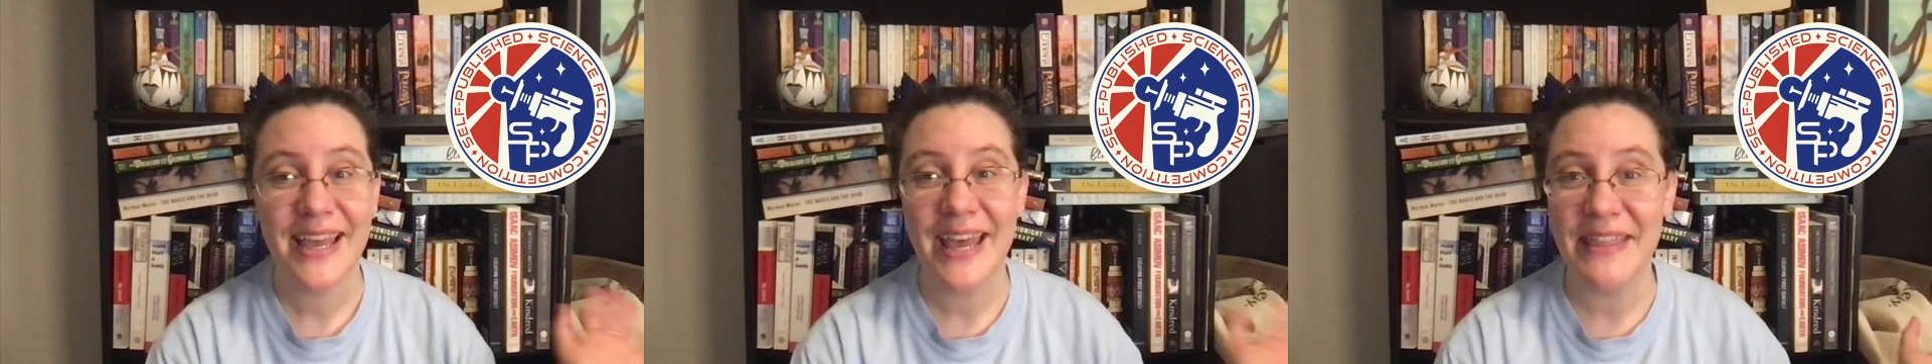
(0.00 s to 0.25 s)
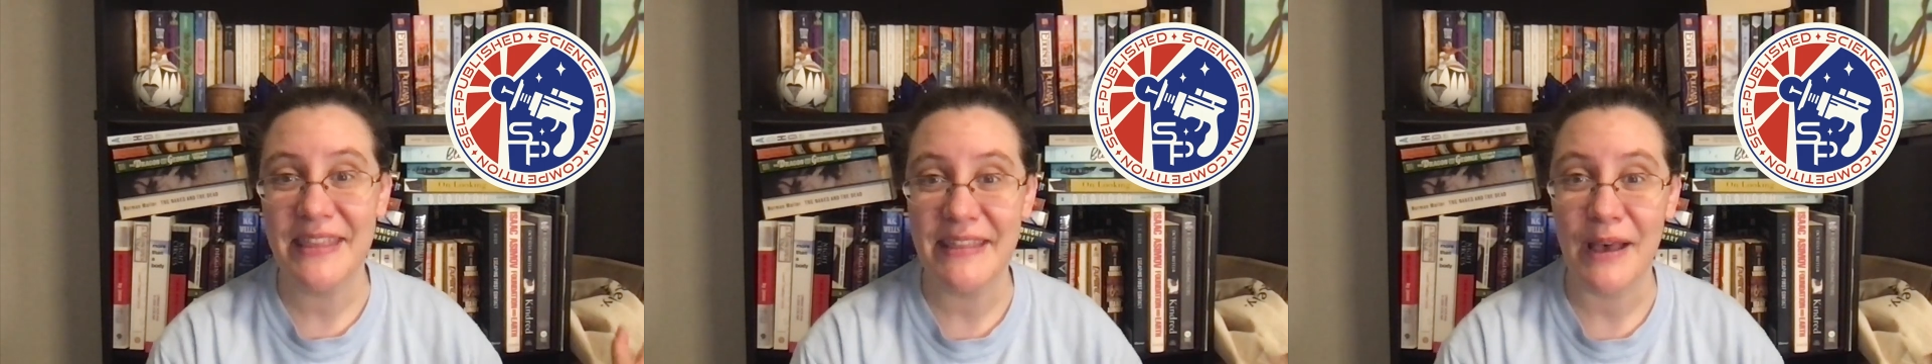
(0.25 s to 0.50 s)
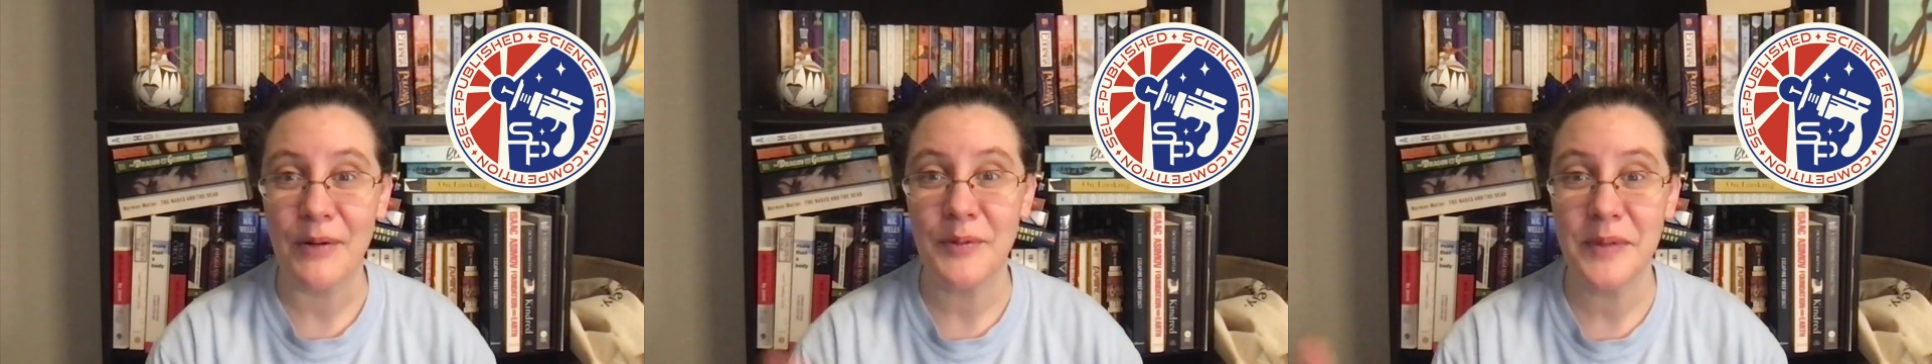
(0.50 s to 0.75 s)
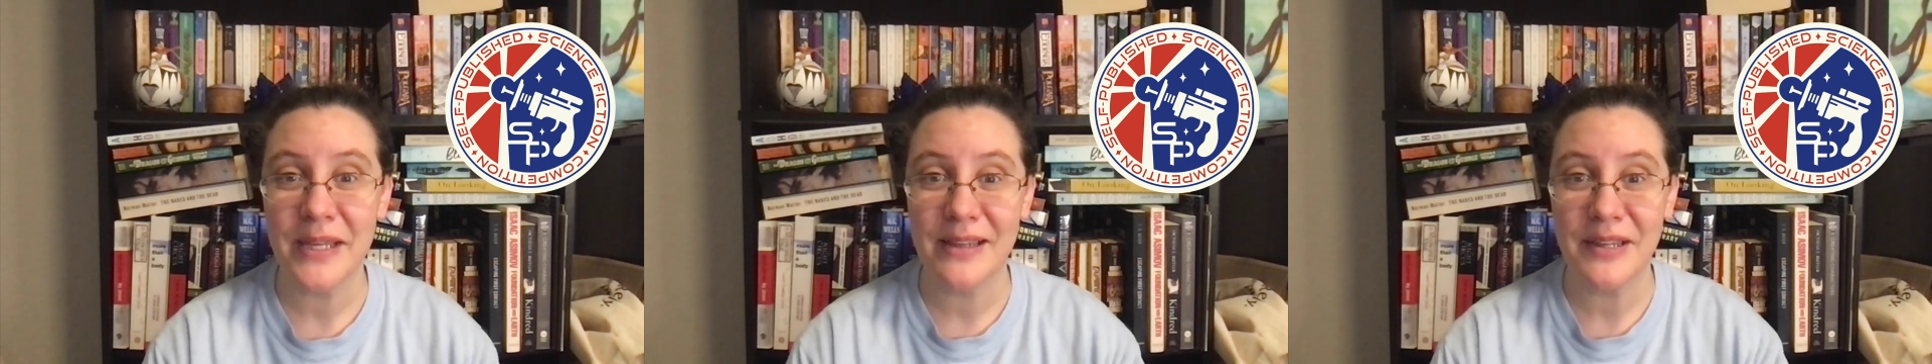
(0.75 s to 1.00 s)
and then that will
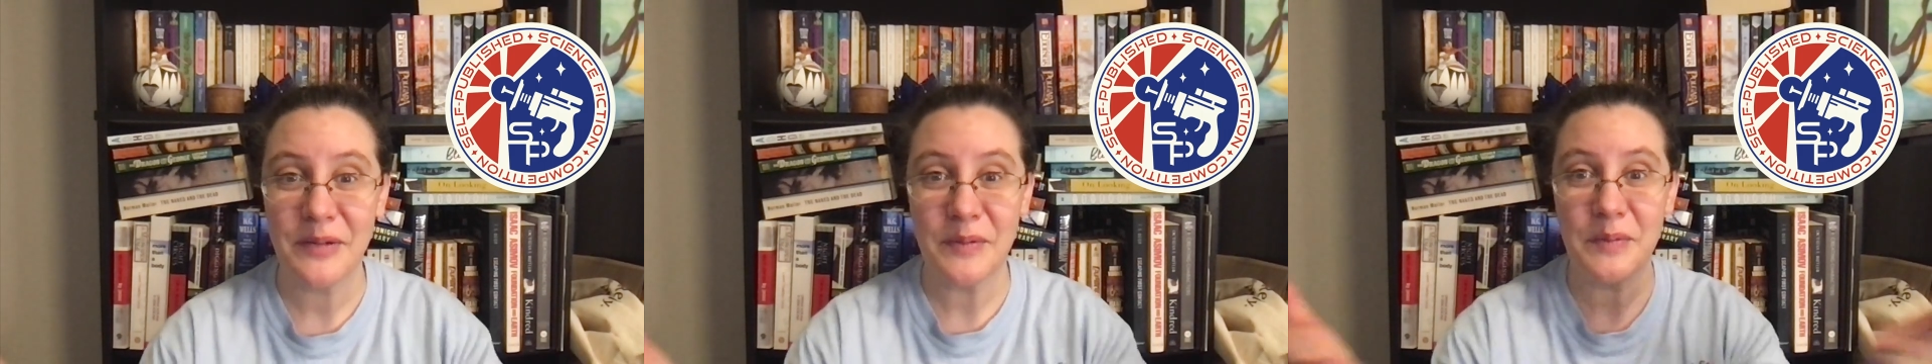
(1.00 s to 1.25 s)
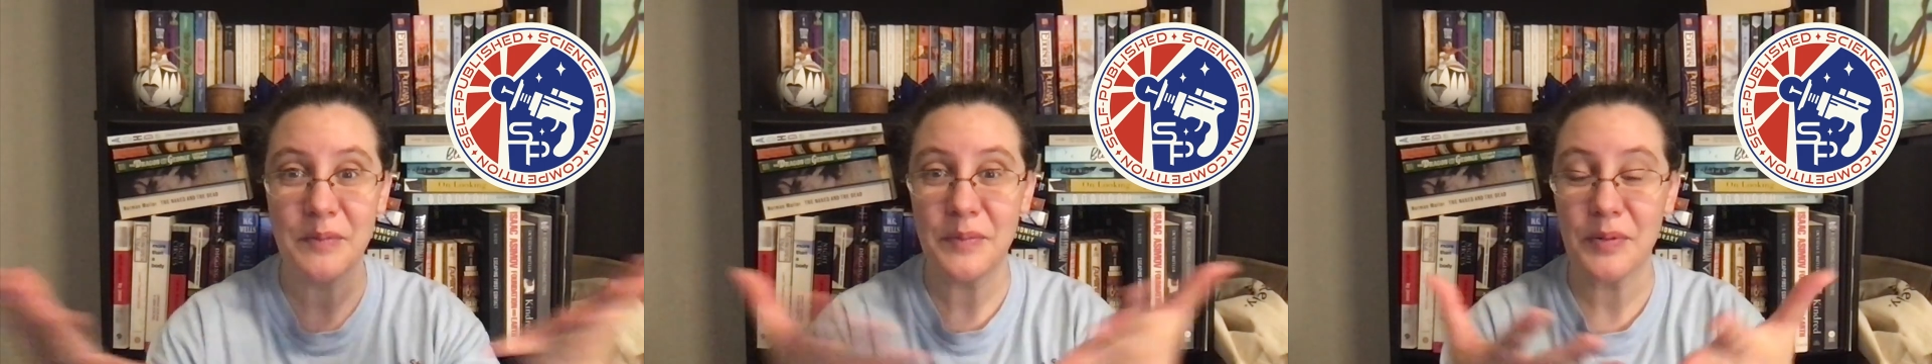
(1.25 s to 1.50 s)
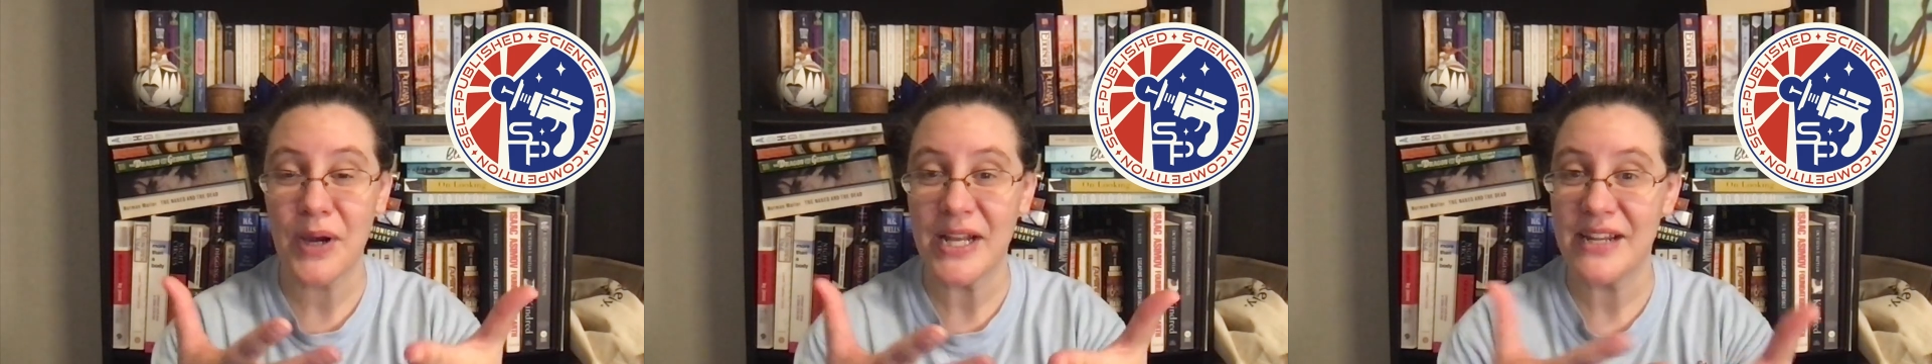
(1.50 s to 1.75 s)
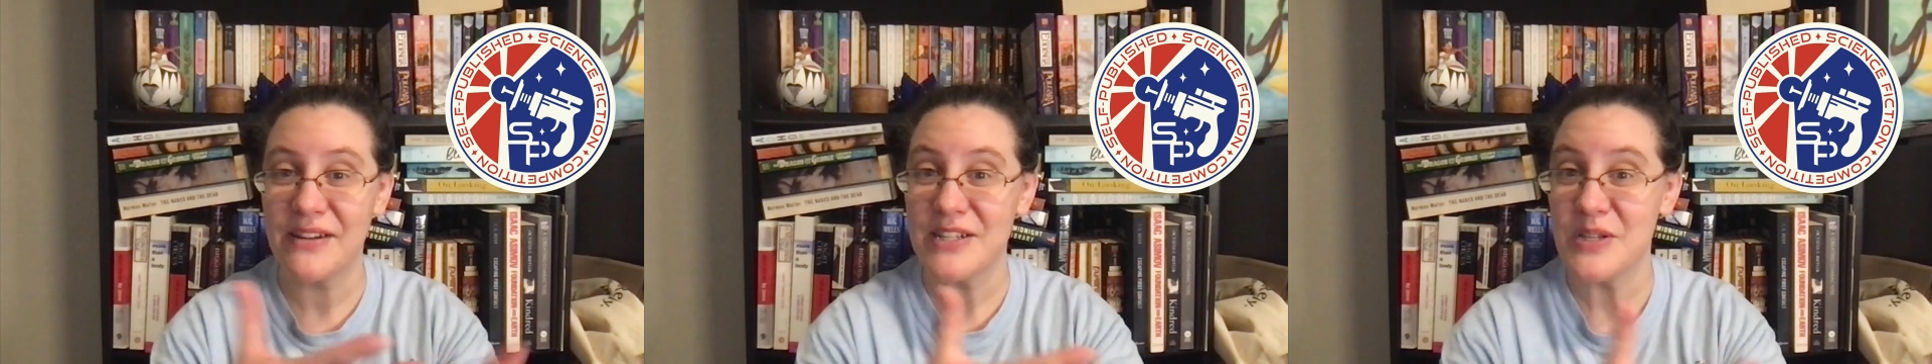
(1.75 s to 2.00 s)
be brought
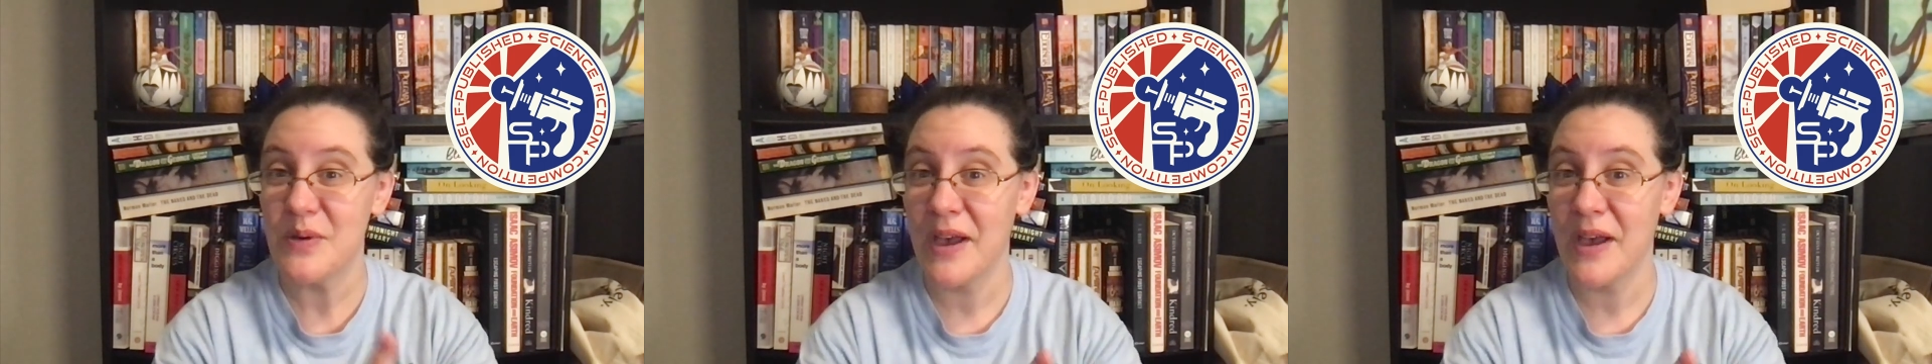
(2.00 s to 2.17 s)
into